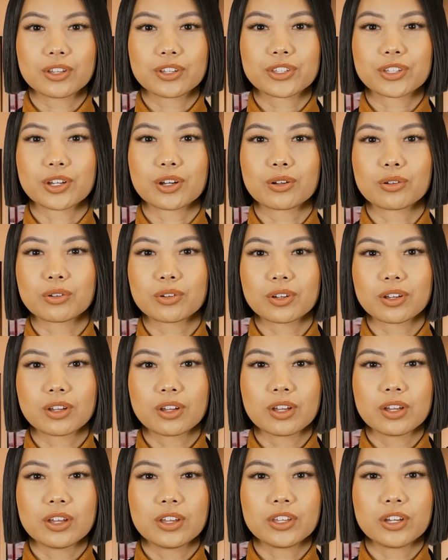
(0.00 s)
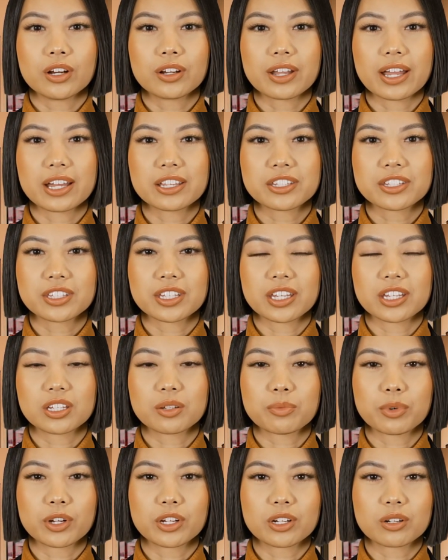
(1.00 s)
So, don't
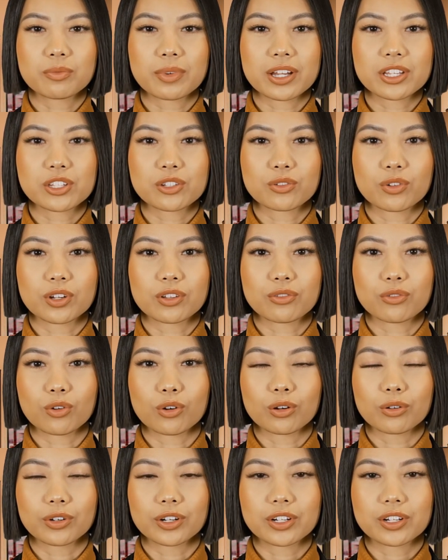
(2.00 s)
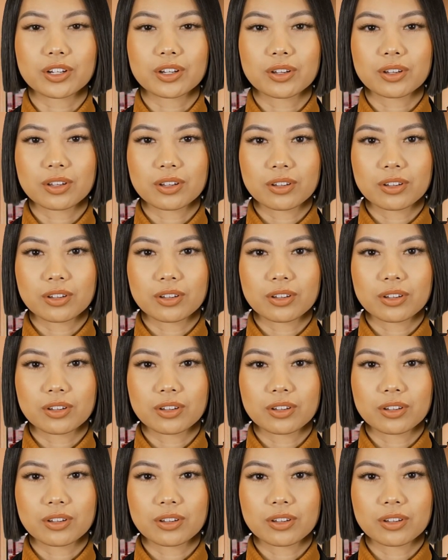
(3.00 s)
hesitate to put your best foot forward.